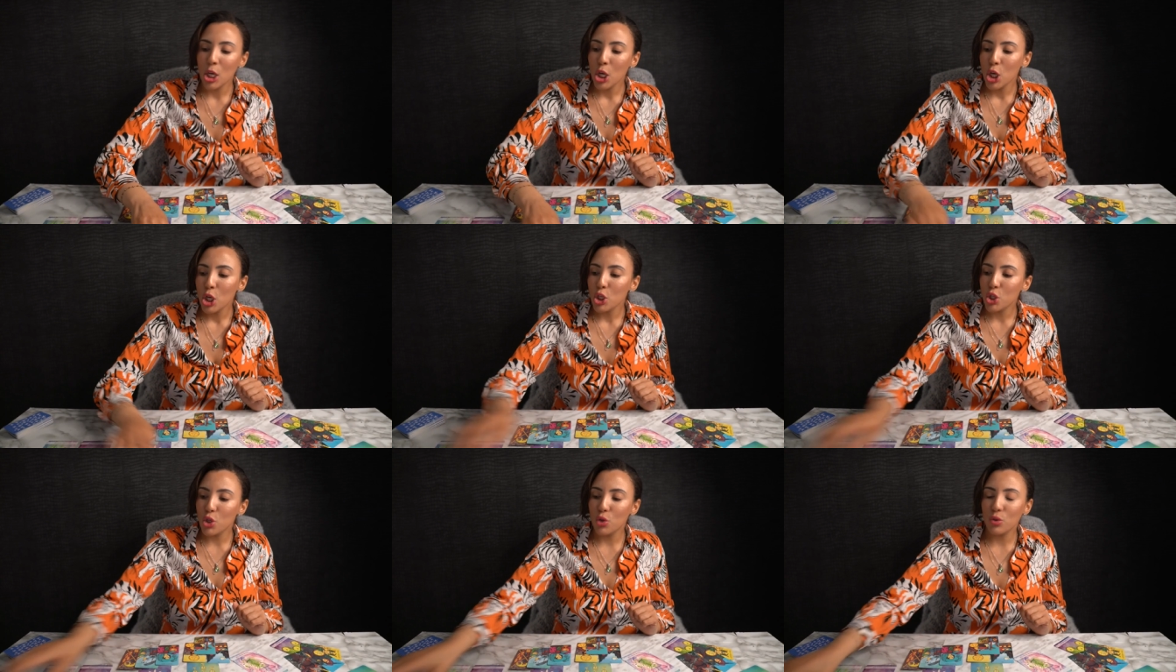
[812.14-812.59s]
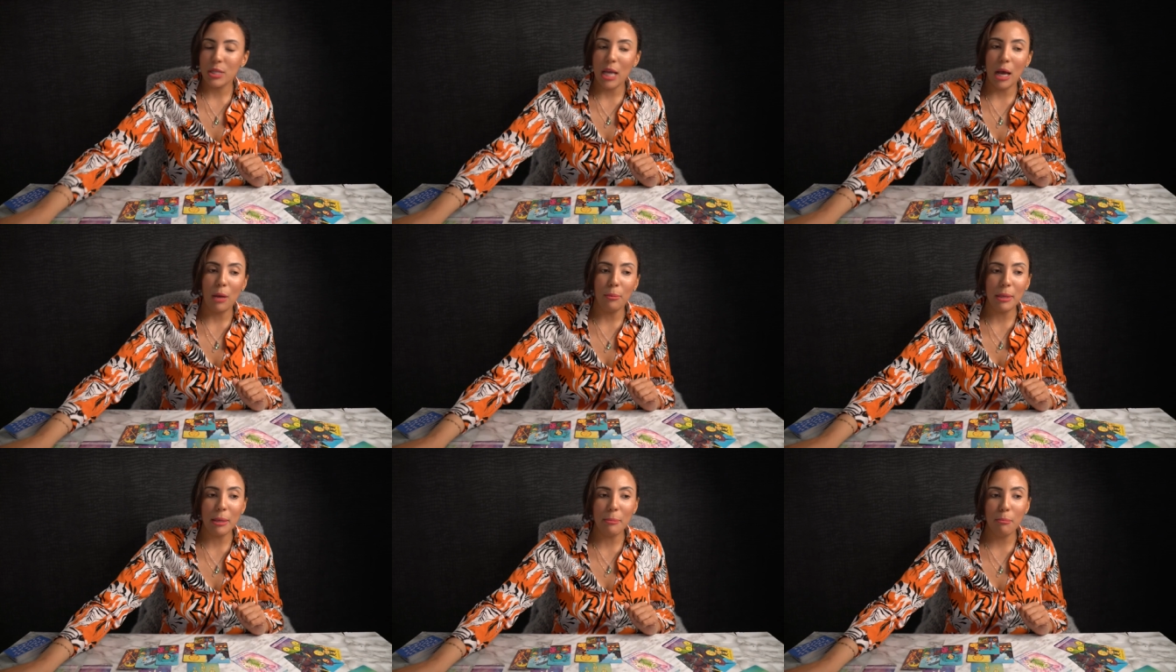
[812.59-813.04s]
So
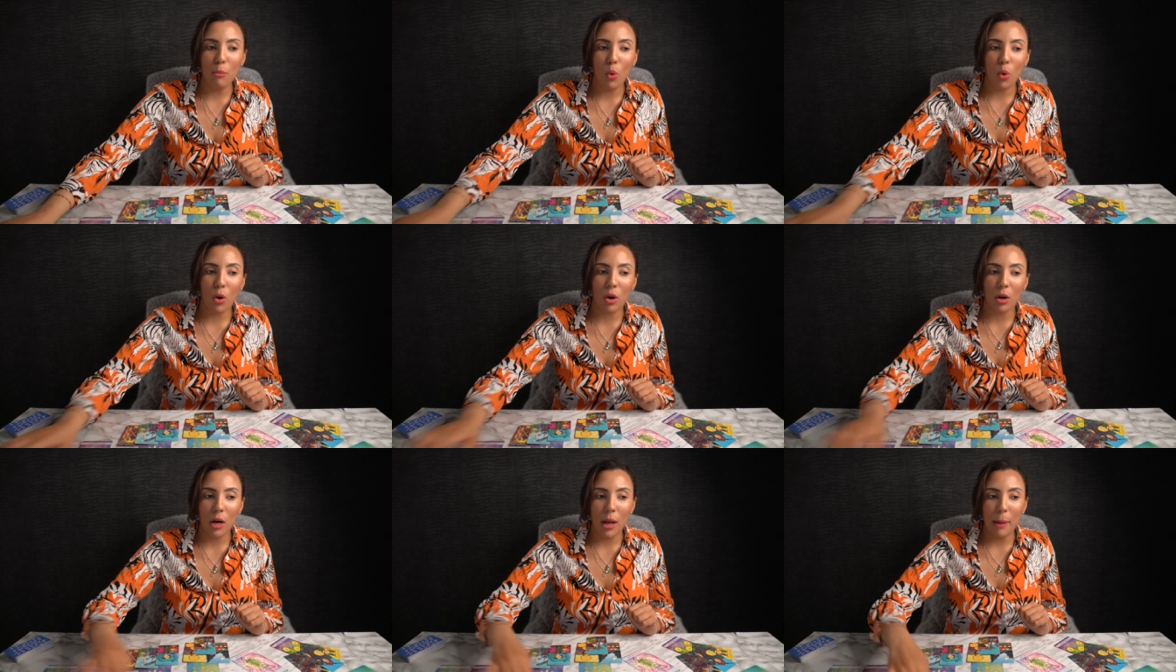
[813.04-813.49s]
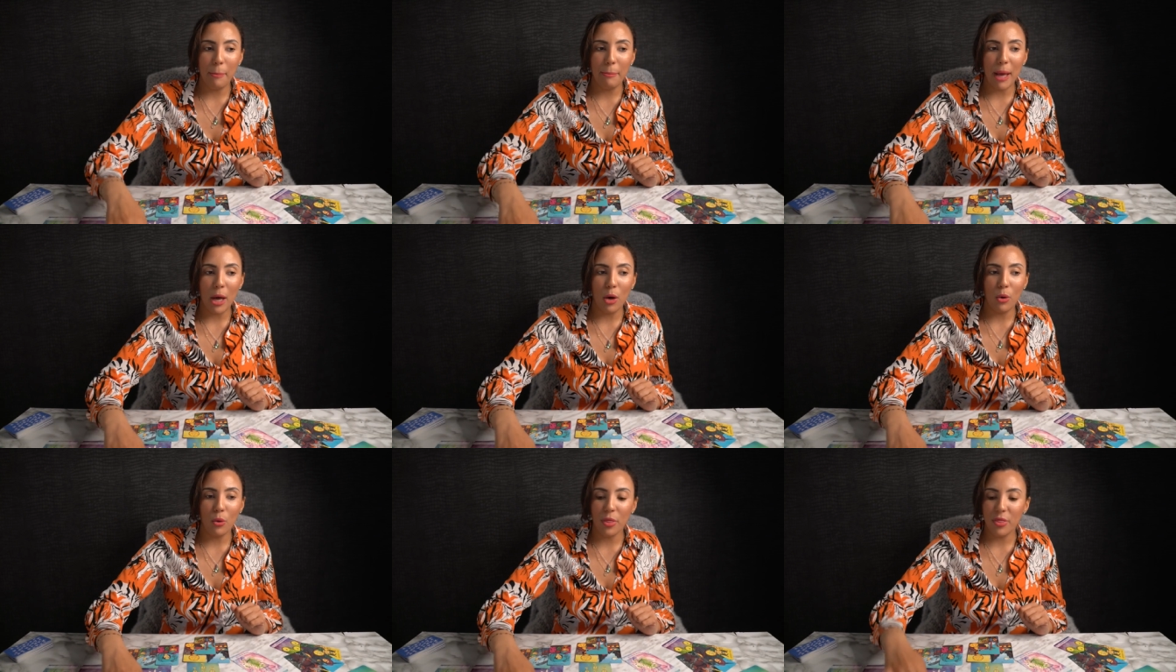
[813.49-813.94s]
tell me more
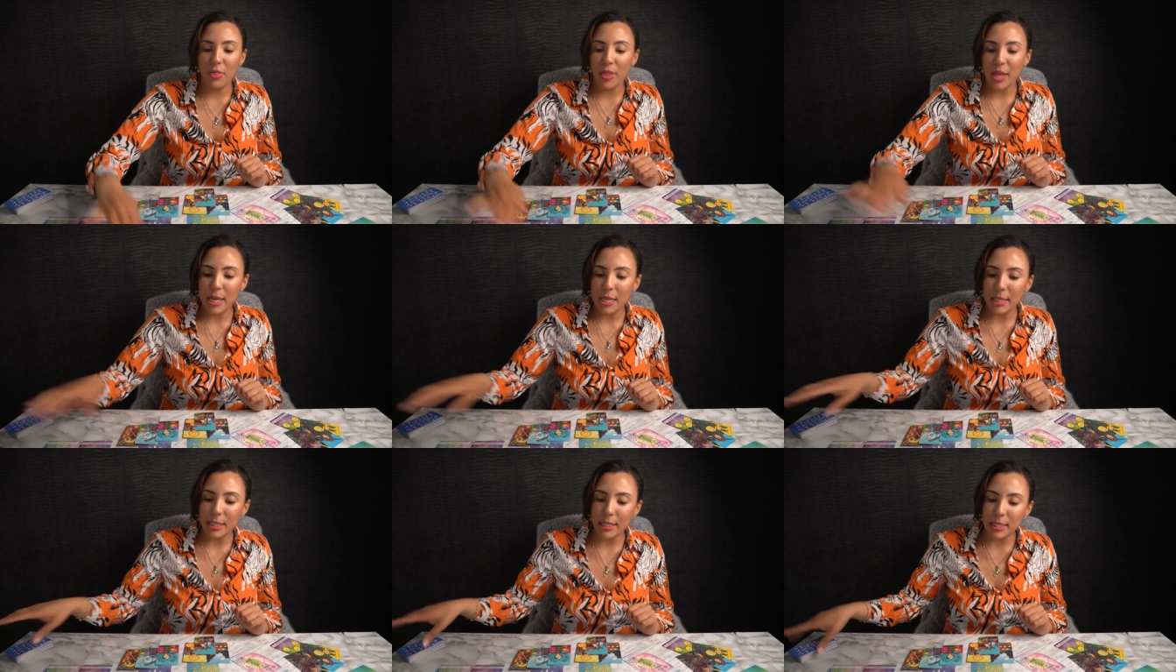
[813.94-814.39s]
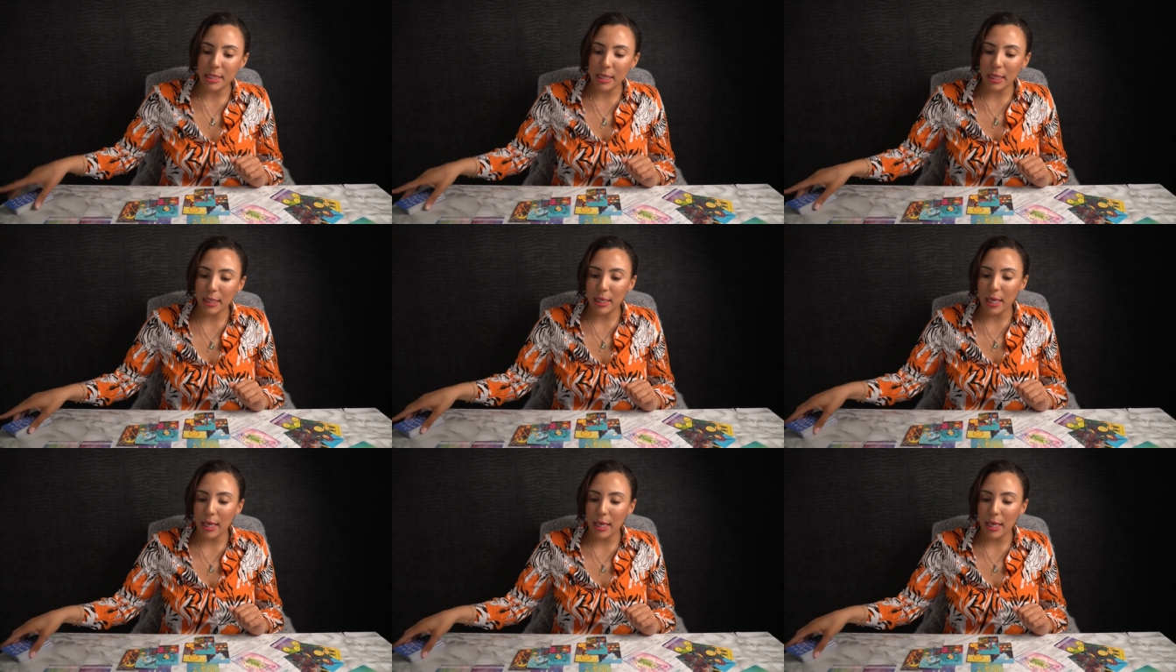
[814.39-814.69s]
about this